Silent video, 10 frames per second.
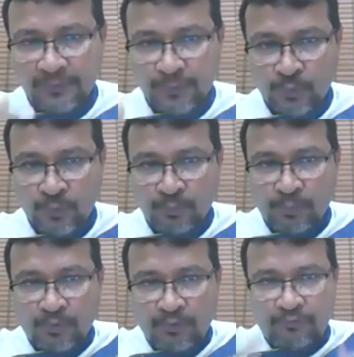You
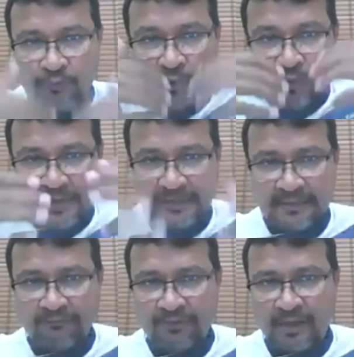fold in
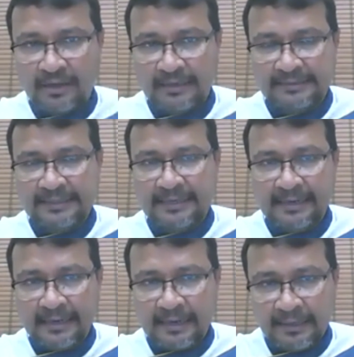the flour at the
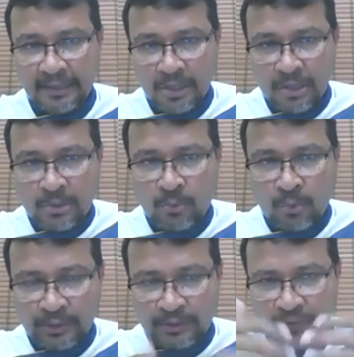end and
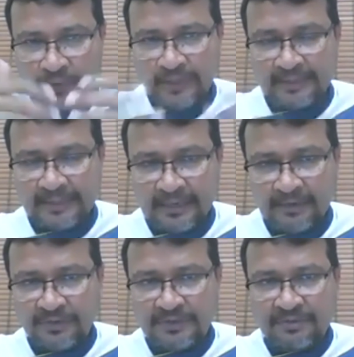coconut oil in the end
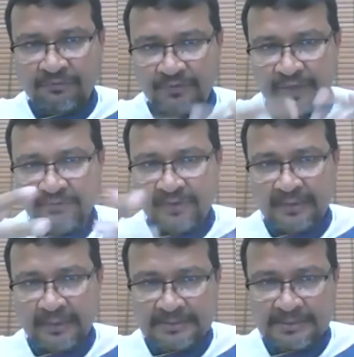with some
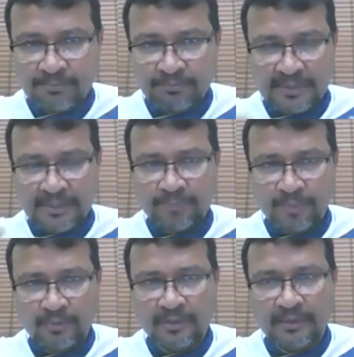flavoring and some baking
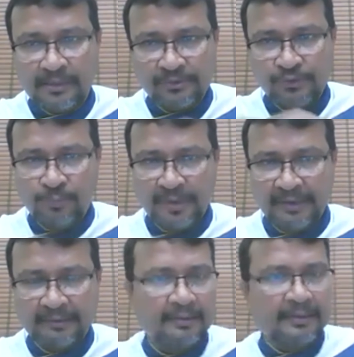powder and you
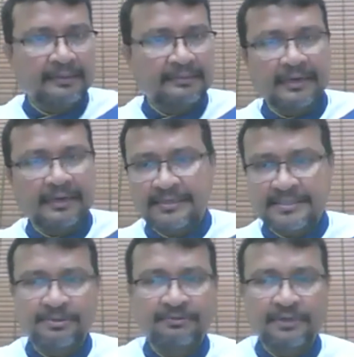bake it. That
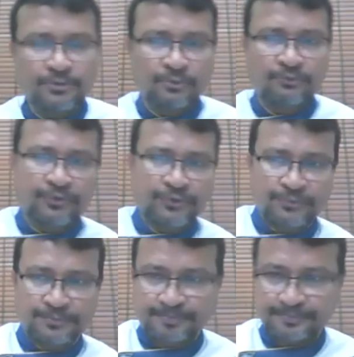recipe will suit for you.
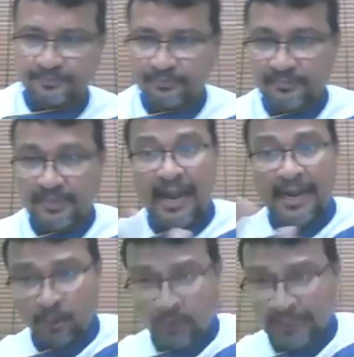
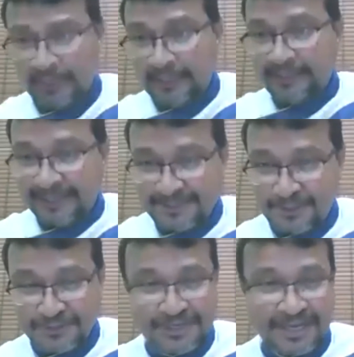And okay, that is
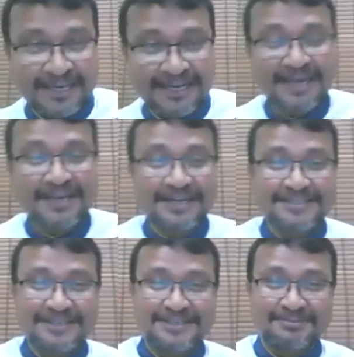also again
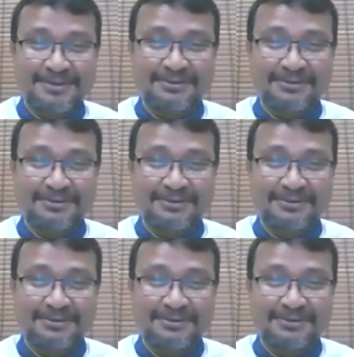eggless recipe.